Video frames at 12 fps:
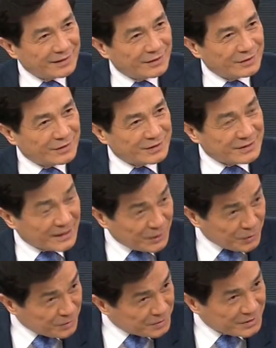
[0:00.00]
the
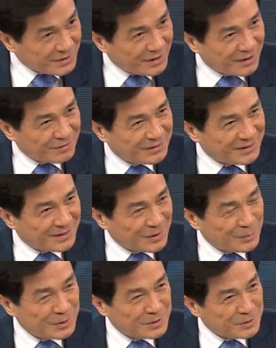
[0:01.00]
statutes of the
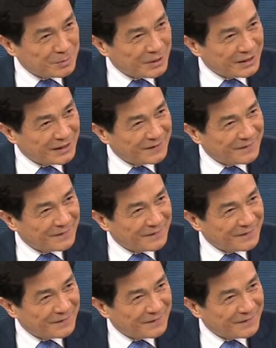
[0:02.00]
Communist Party.